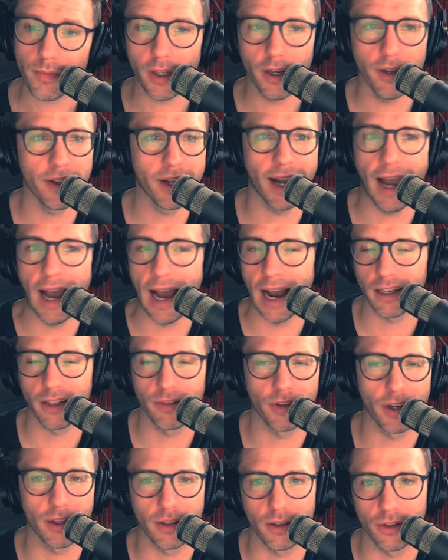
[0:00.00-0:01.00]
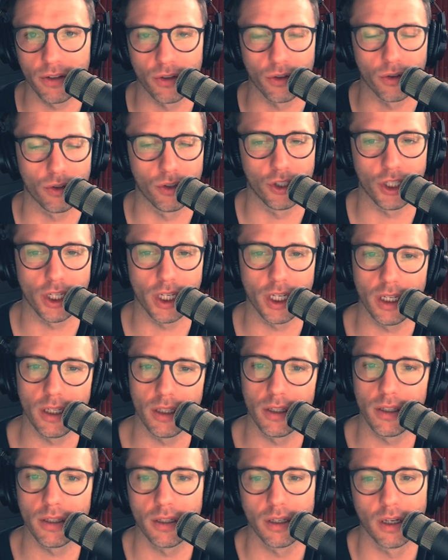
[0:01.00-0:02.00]
that activate these certain
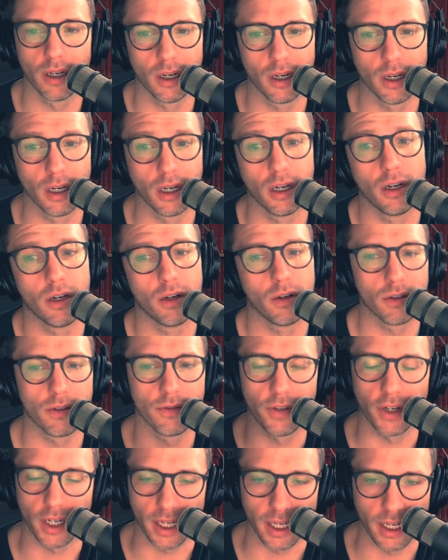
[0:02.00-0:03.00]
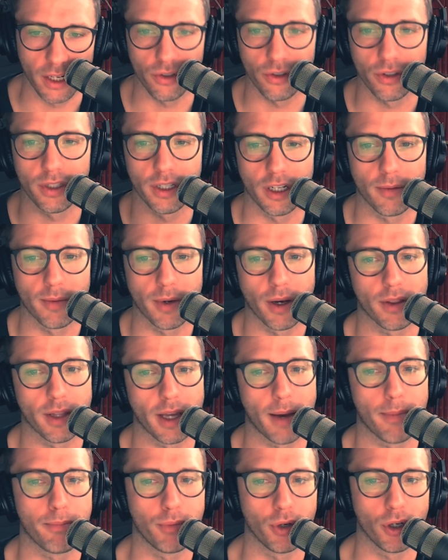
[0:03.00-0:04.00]
genes. It's very interesting about
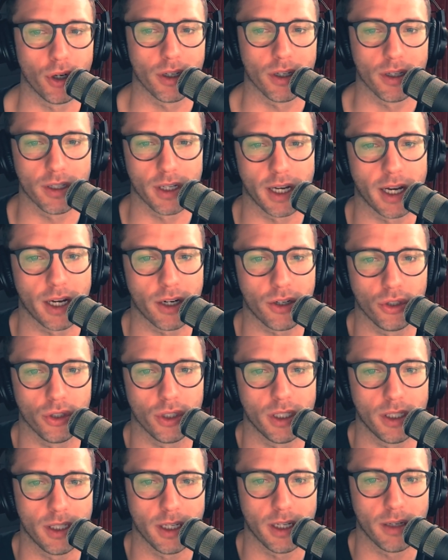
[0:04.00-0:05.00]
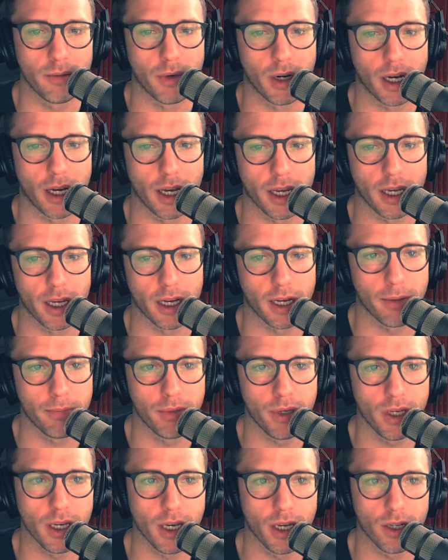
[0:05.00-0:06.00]
that book is I actually did my
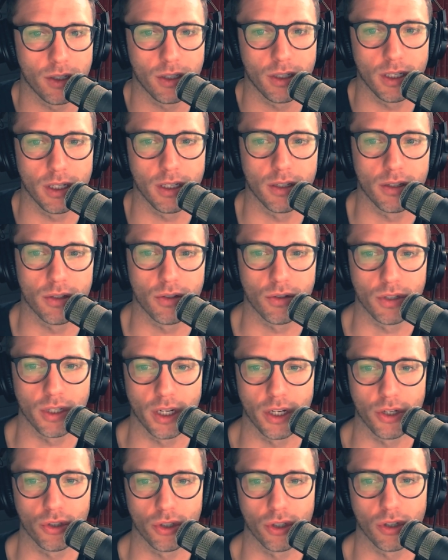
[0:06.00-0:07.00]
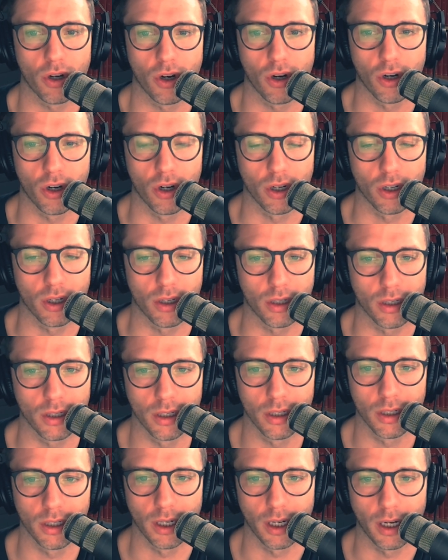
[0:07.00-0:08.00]
PhD dissertation on
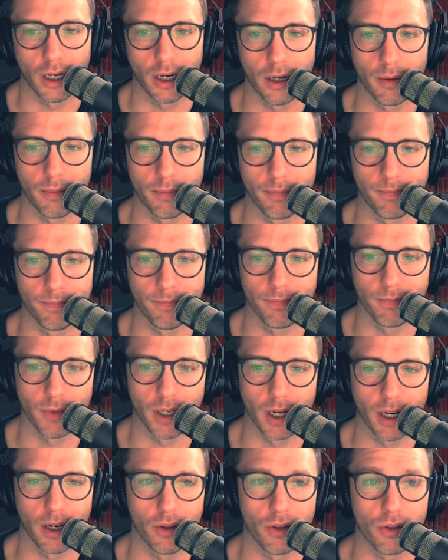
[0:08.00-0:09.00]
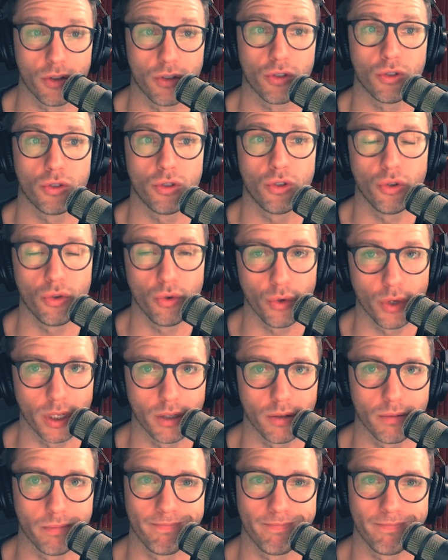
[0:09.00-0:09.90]
kind of the sirtuin